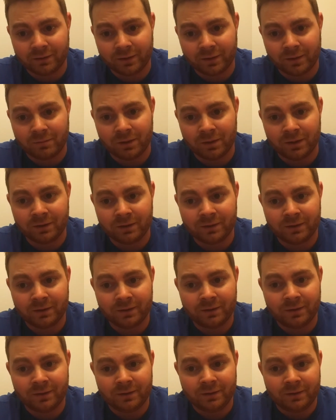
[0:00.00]
I mean,
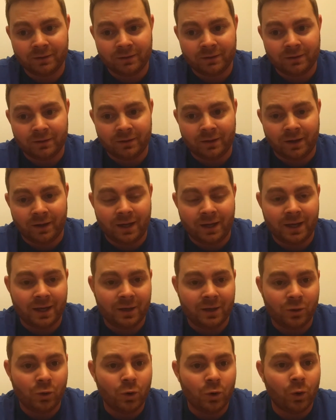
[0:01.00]
I
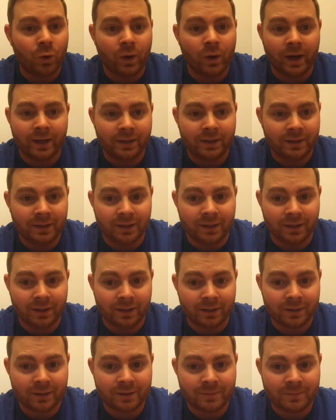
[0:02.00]
had no
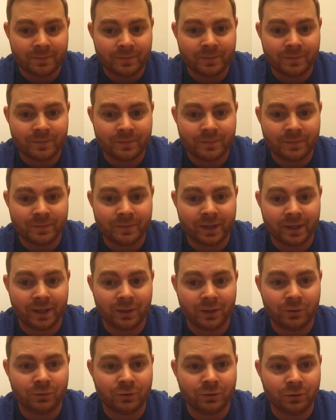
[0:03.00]
idea that
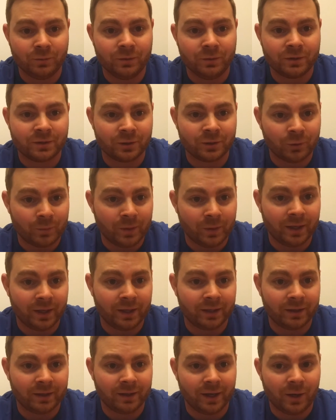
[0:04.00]
YouTube was so
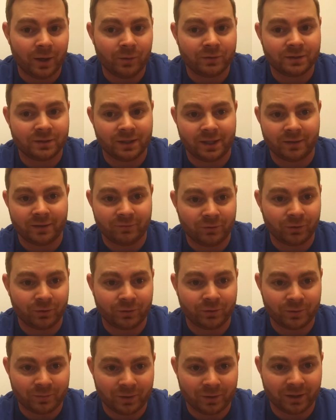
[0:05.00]
big outside of
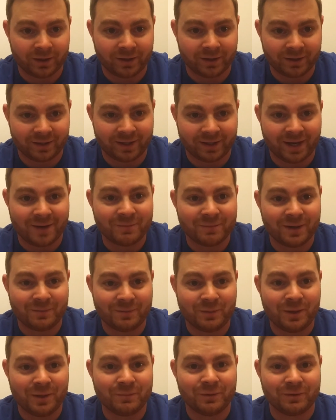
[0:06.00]
North America. Like, how many
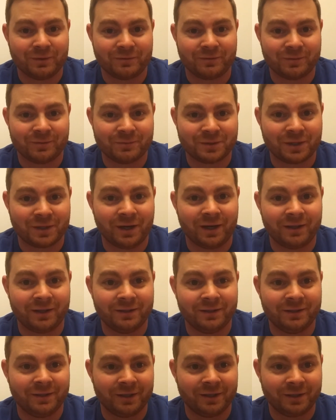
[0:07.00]
people are from
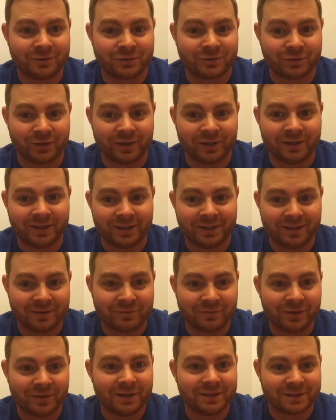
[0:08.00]
Scotland and Australia in the
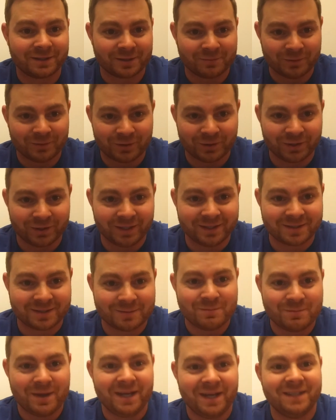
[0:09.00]
fitness community? It's
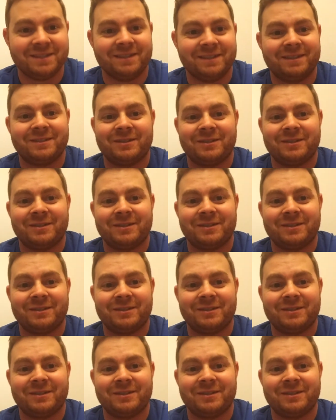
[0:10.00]
amazing.